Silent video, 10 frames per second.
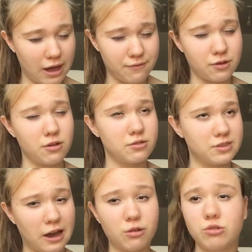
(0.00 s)
ever
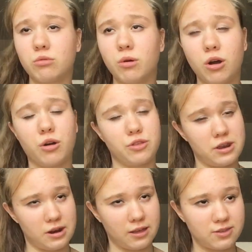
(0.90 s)
doubt your worth in
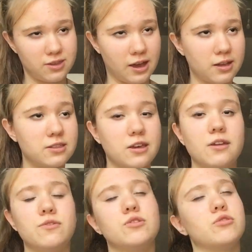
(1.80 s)
that set
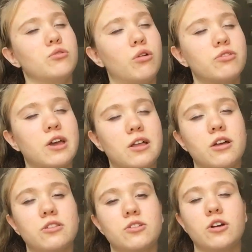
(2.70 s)
if you do not get
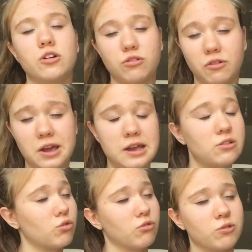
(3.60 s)
a grade
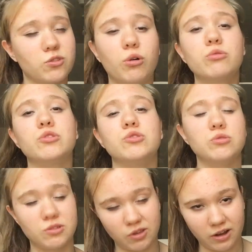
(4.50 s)
or result you
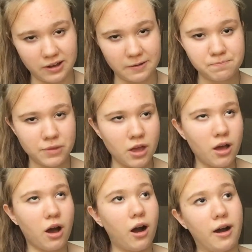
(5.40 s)
desire.
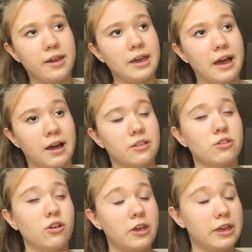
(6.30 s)
I had,
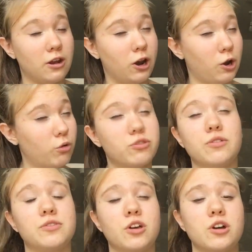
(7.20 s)
in a lot of
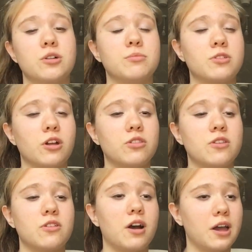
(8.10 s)

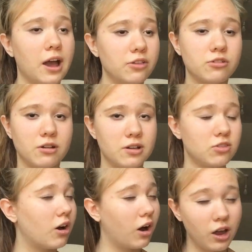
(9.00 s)
circumstances, I had grades
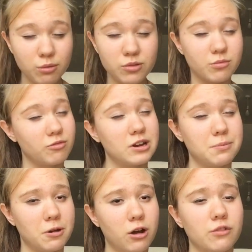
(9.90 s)
that I wasn't really
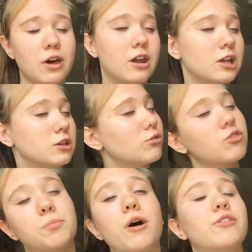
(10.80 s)
proud of, and I looked at
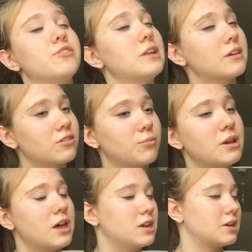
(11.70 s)
the person next to me
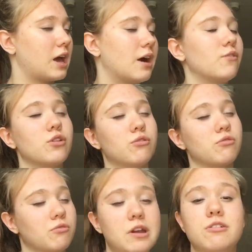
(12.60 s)
and they'd have a
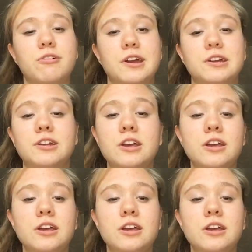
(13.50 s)
great grade.